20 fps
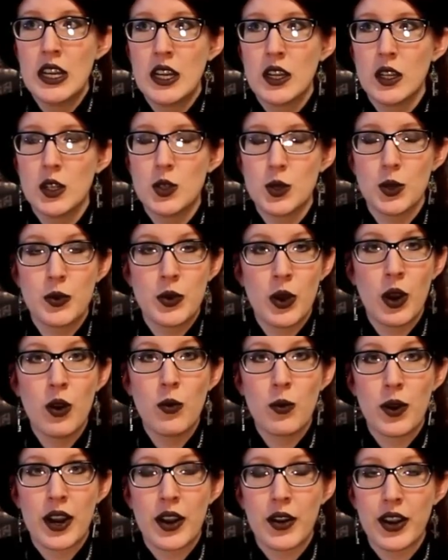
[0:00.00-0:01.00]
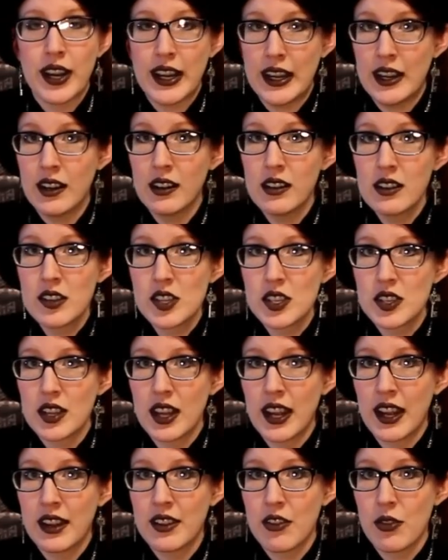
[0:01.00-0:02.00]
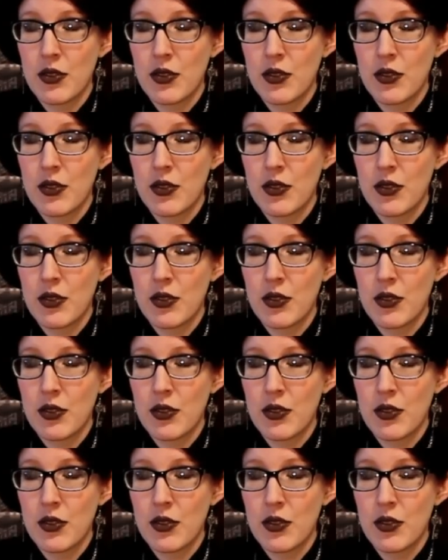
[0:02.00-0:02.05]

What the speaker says: "do not wear heels," and